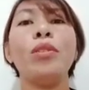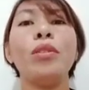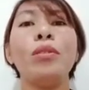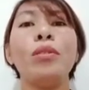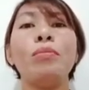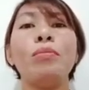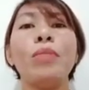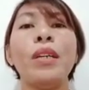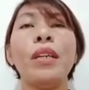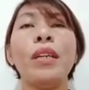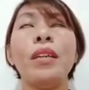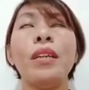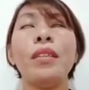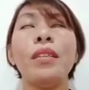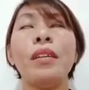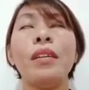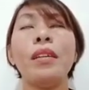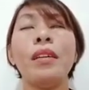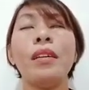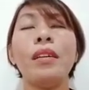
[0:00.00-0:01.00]
because
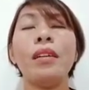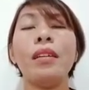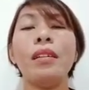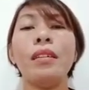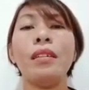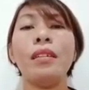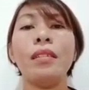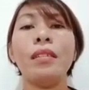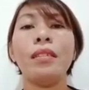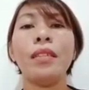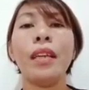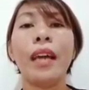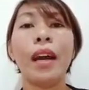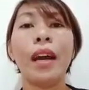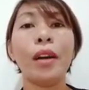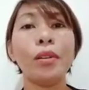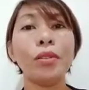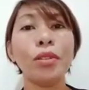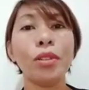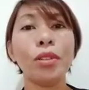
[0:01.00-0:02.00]
there are
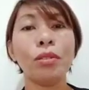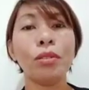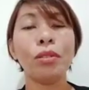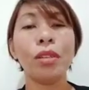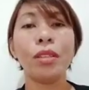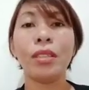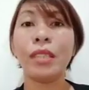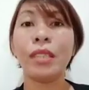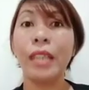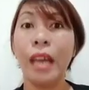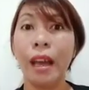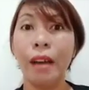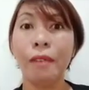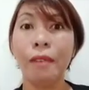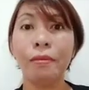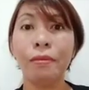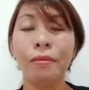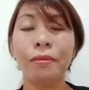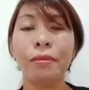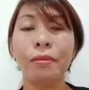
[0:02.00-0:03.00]
towns who doesn't have
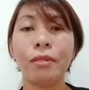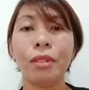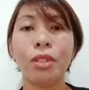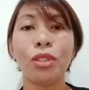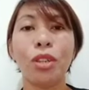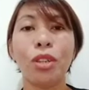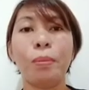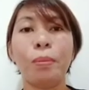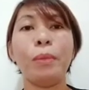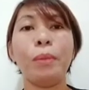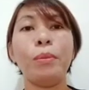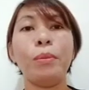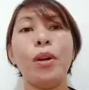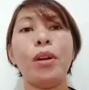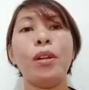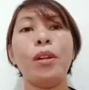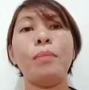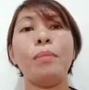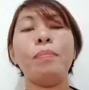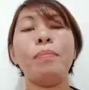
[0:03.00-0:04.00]
a shopping
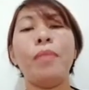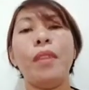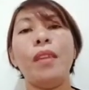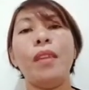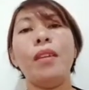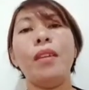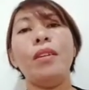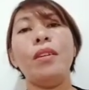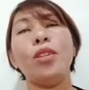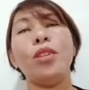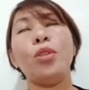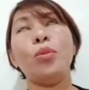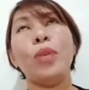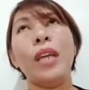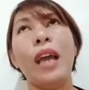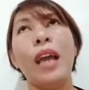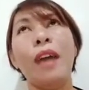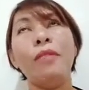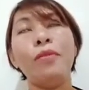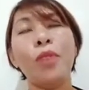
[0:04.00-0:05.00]
mall. So we
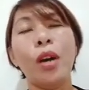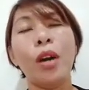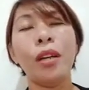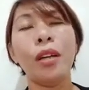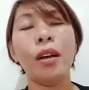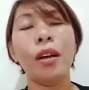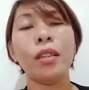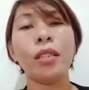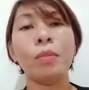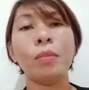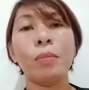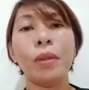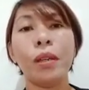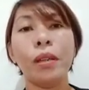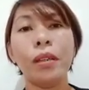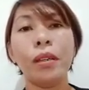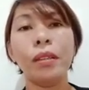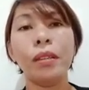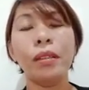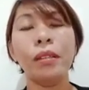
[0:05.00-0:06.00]
have one
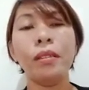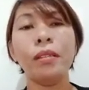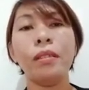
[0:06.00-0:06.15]
hospital.